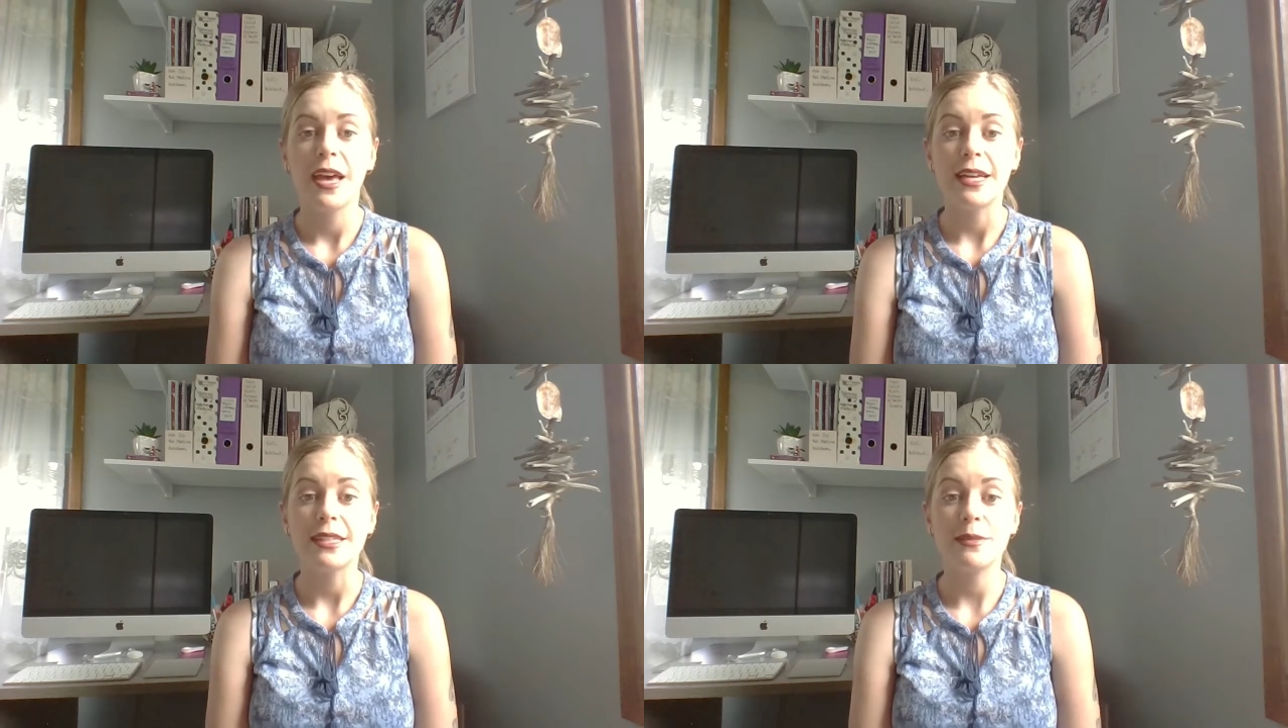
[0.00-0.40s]

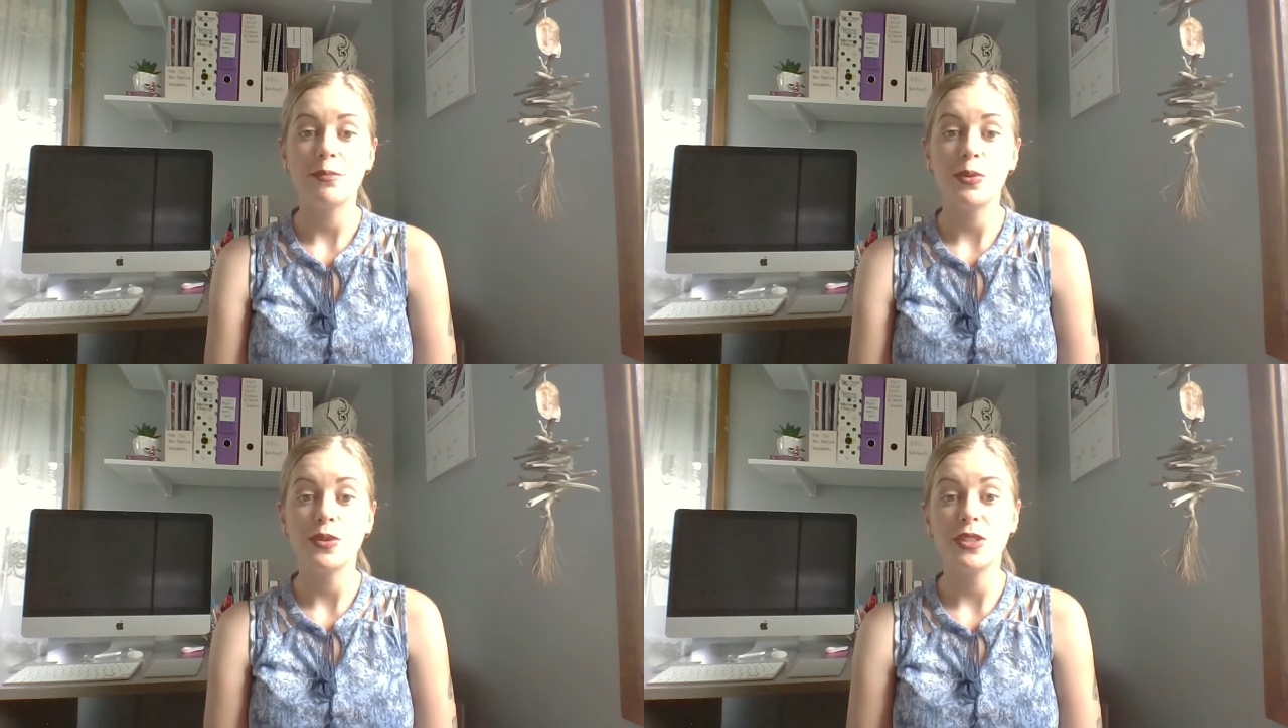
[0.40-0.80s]
It's
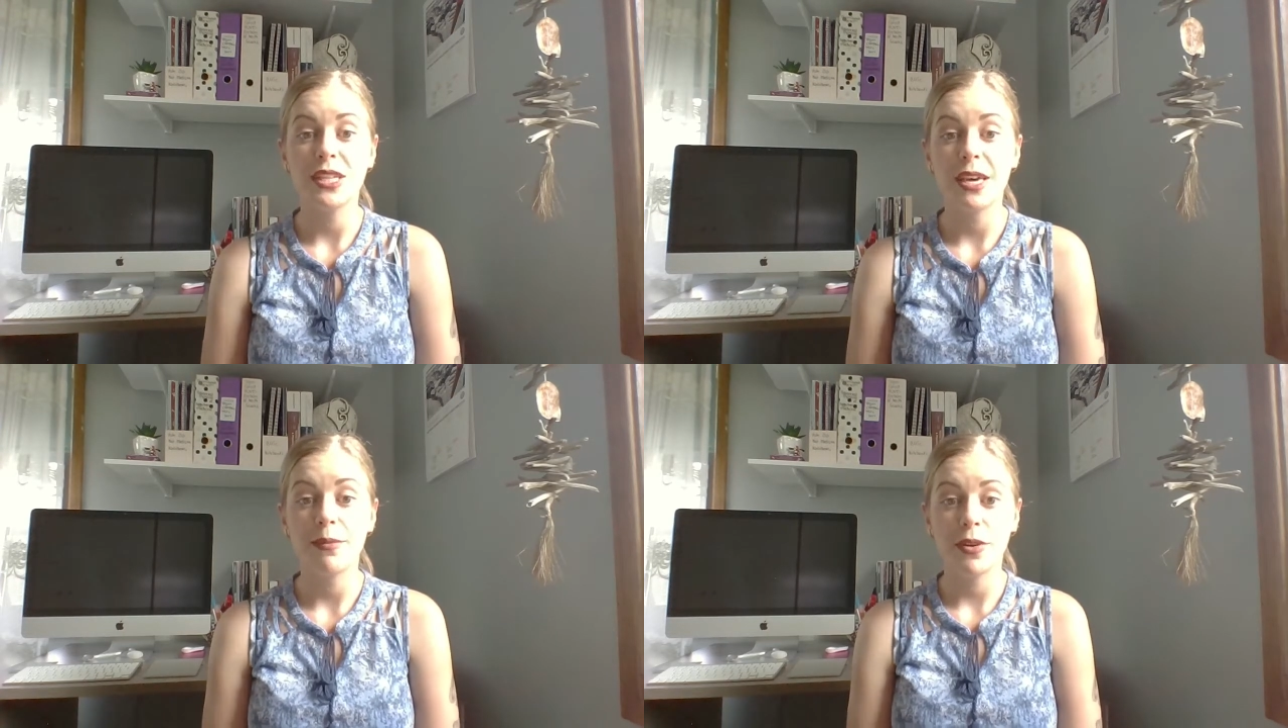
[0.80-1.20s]
important to
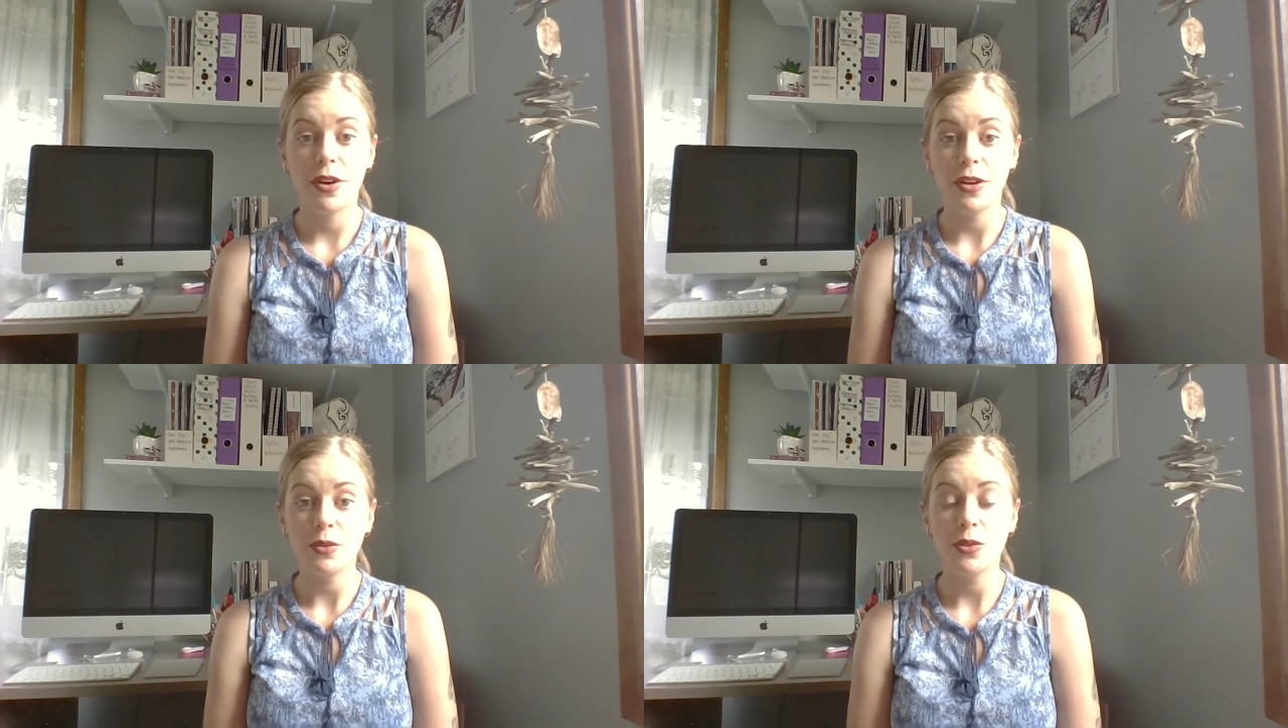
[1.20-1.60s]
keep an
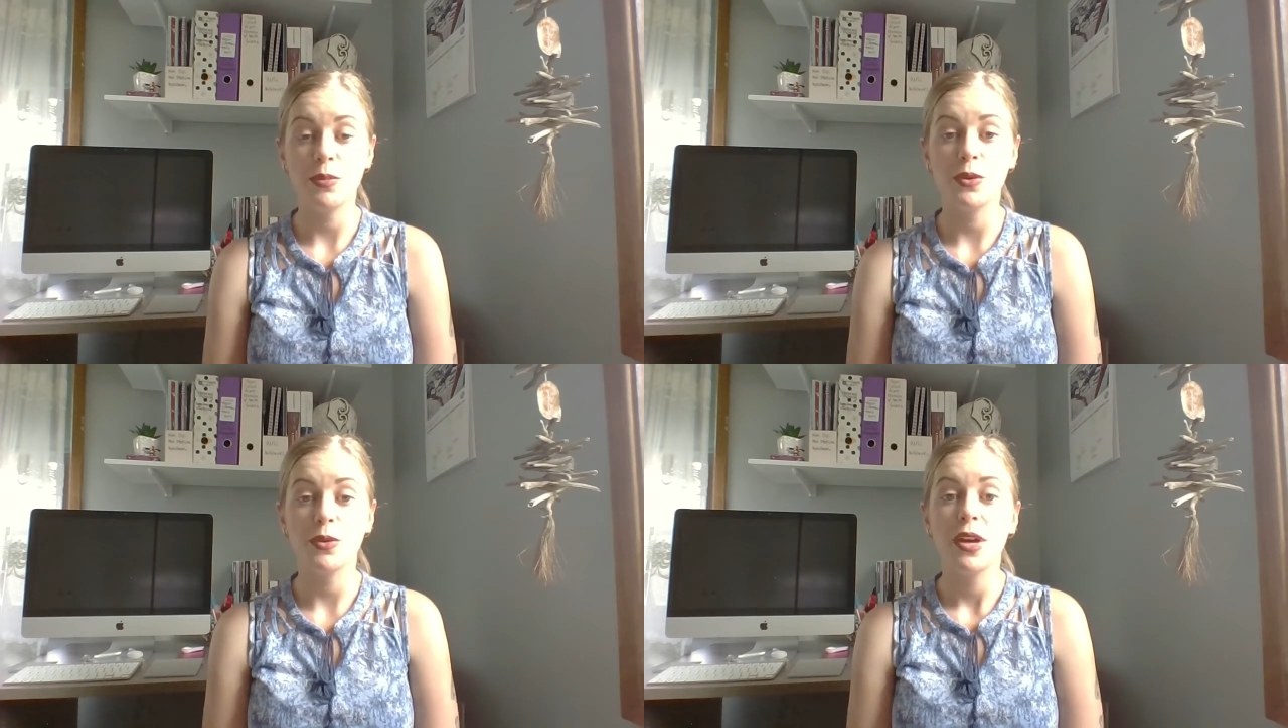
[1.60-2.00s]
eye on your
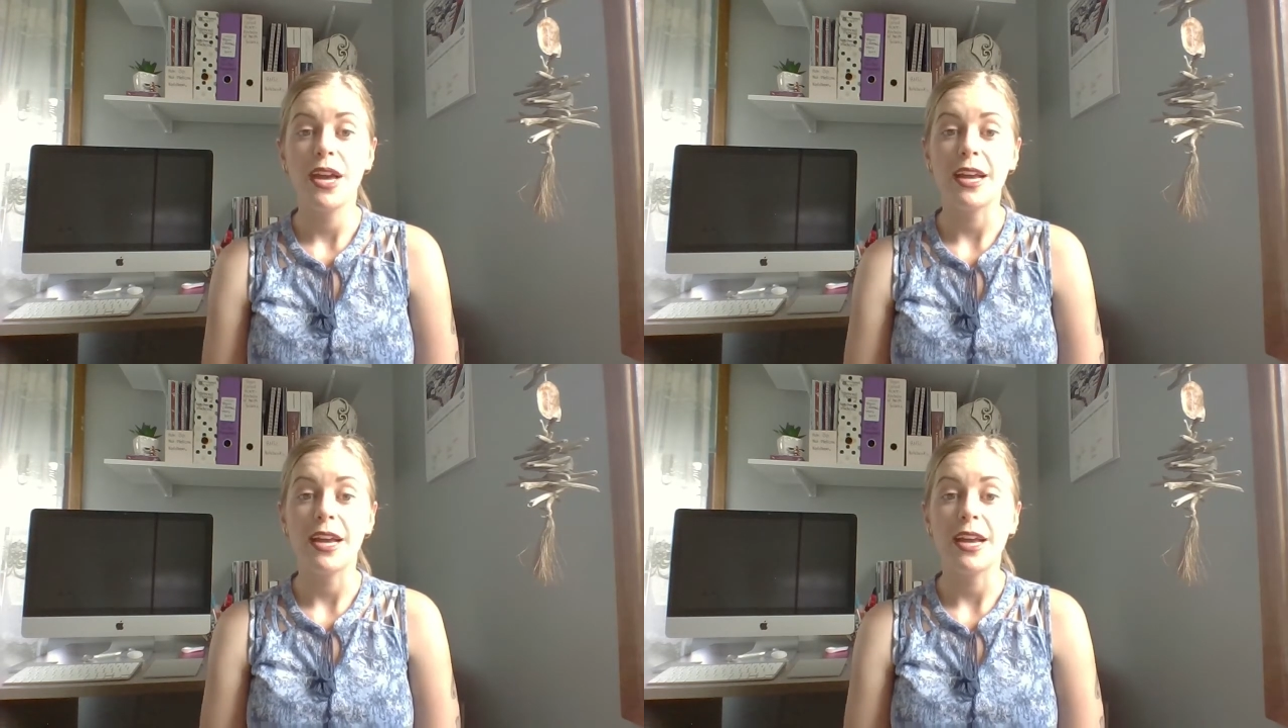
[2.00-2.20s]
poo,